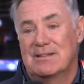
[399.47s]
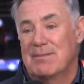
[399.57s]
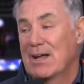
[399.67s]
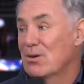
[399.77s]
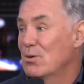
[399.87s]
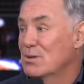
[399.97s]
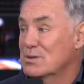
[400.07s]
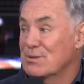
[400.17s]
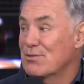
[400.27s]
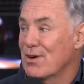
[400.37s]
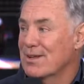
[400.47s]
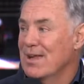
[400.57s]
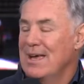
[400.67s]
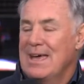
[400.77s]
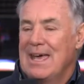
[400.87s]
Didn't matter who was in
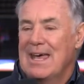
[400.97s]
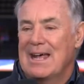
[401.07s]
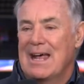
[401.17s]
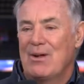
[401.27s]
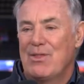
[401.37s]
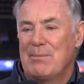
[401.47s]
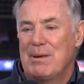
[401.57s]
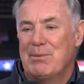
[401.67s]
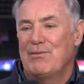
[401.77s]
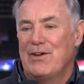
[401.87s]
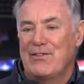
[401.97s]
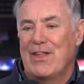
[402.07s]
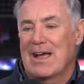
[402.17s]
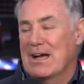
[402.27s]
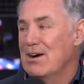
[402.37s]
front, and I, I don't think people felt
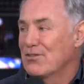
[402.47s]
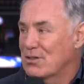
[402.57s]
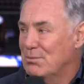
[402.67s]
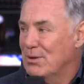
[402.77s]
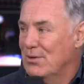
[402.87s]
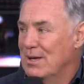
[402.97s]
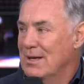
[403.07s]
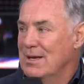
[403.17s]
that comfortable.